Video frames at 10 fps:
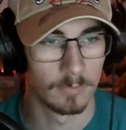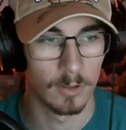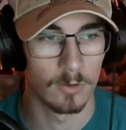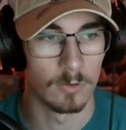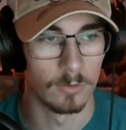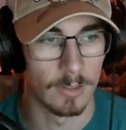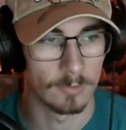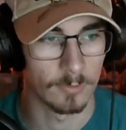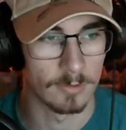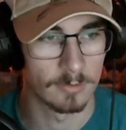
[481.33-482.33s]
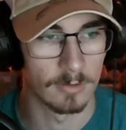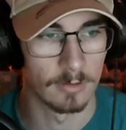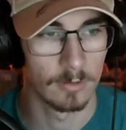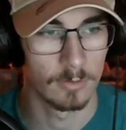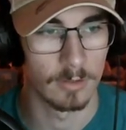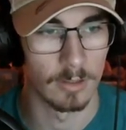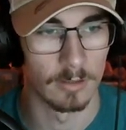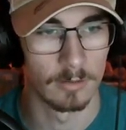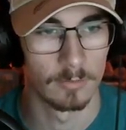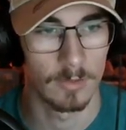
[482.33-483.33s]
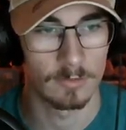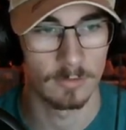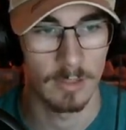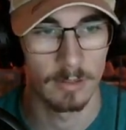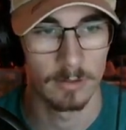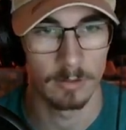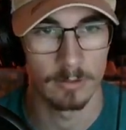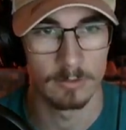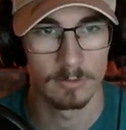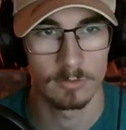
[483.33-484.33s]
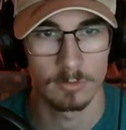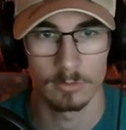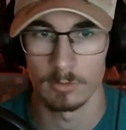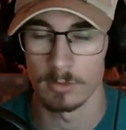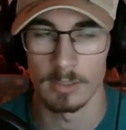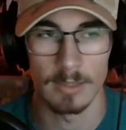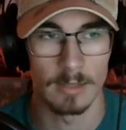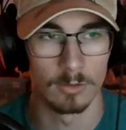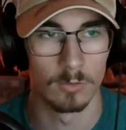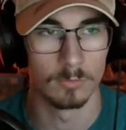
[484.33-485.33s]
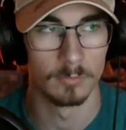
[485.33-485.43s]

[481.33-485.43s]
Oh, that's what I said. Okay. Rest later, let's get that golden